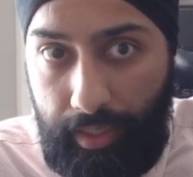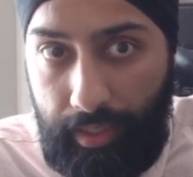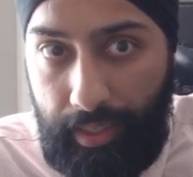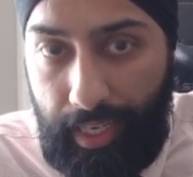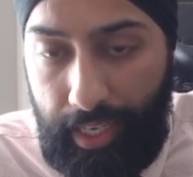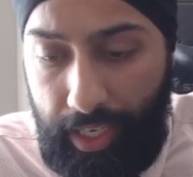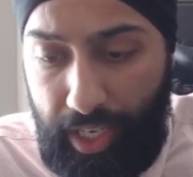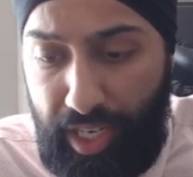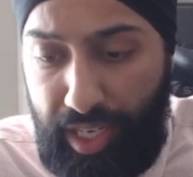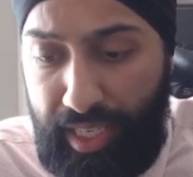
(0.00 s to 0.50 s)

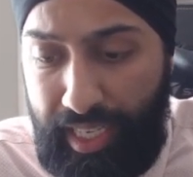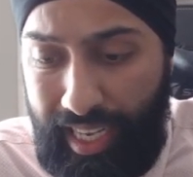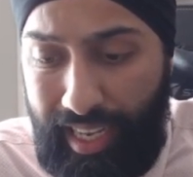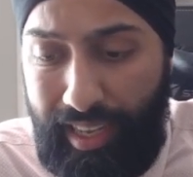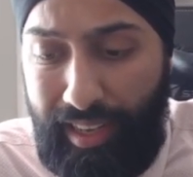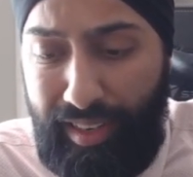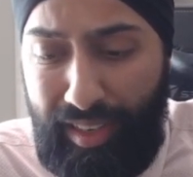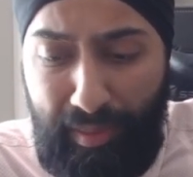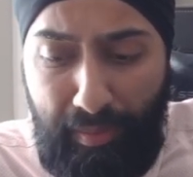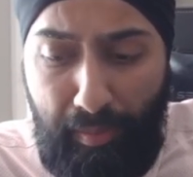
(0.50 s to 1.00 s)

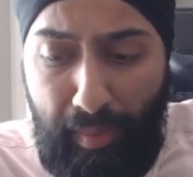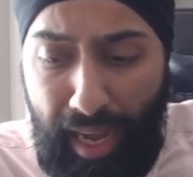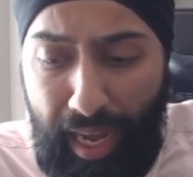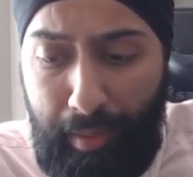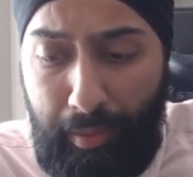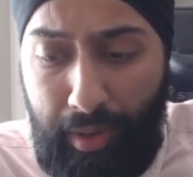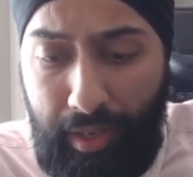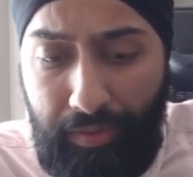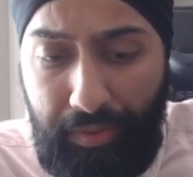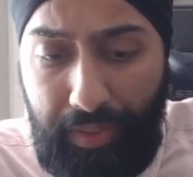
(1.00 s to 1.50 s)
understand my
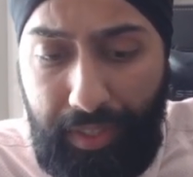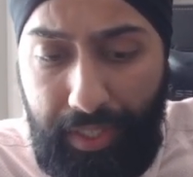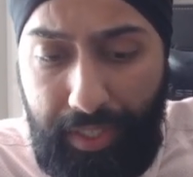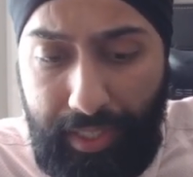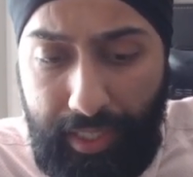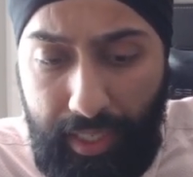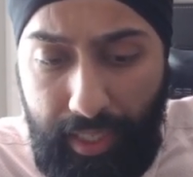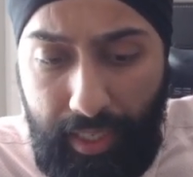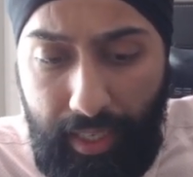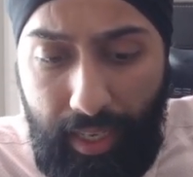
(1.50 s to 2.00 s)
privilege.
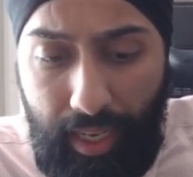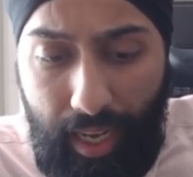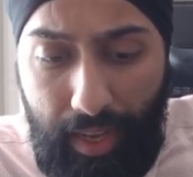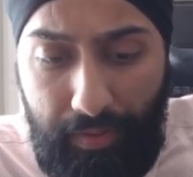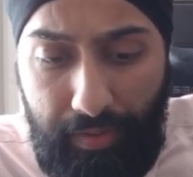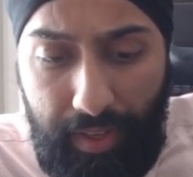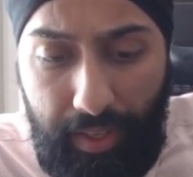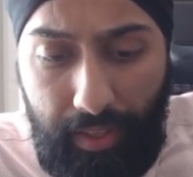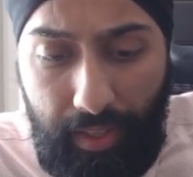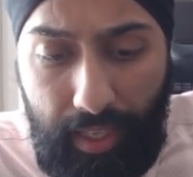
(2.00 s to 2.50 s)
I
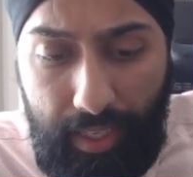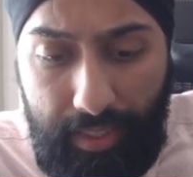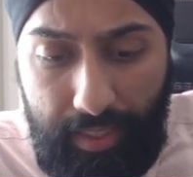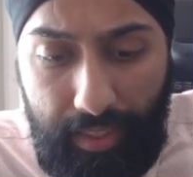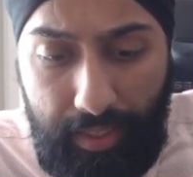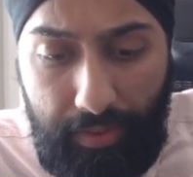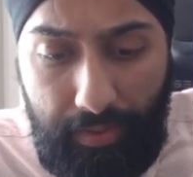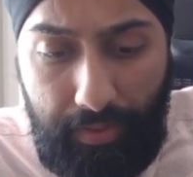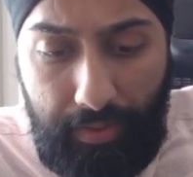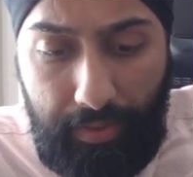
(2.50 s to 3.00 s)
feel as if